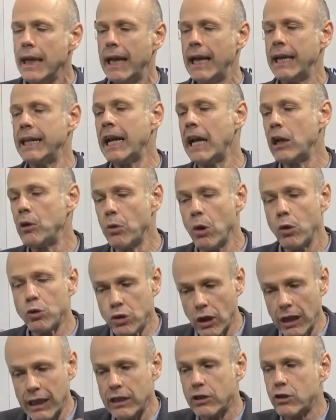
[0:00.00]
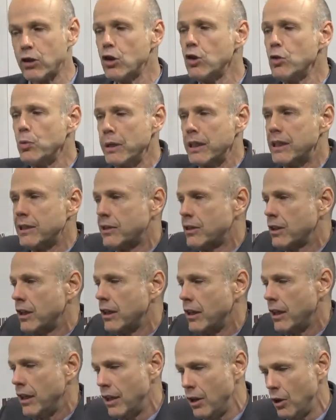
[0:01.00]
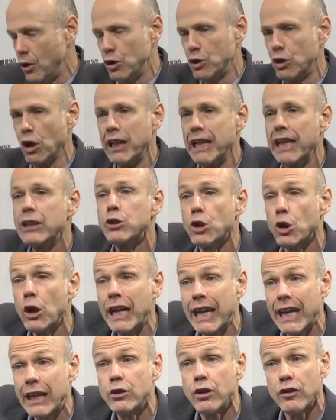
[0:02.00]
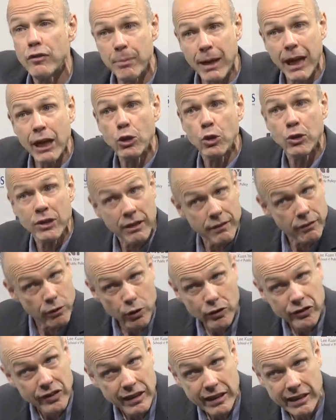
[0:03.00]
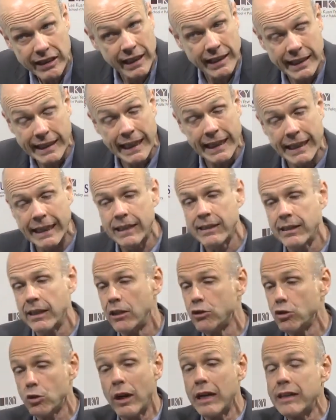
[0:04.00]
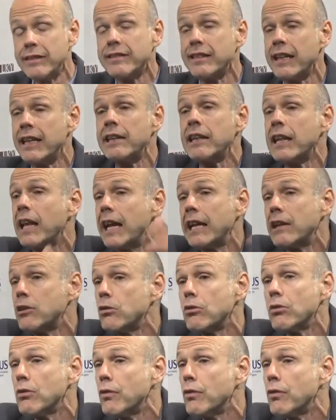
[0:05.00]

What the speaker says: And I wrote the letter with the letterhead of my university in Canada. So I sent like